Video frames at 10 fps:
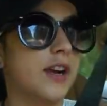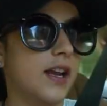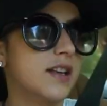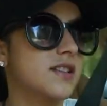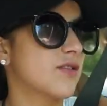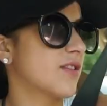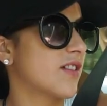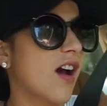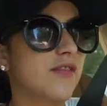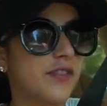rant, or
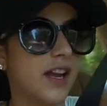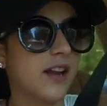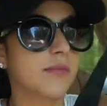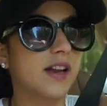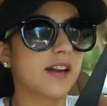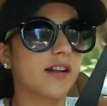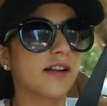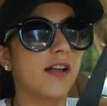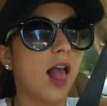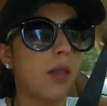not rant, but a
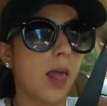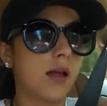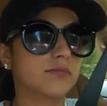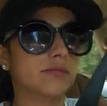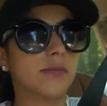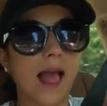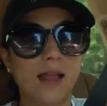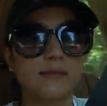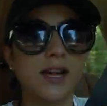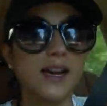
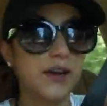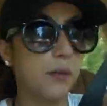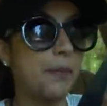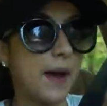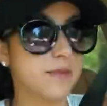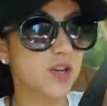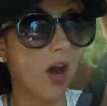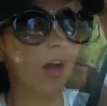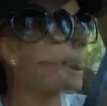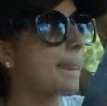little pep
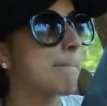talk.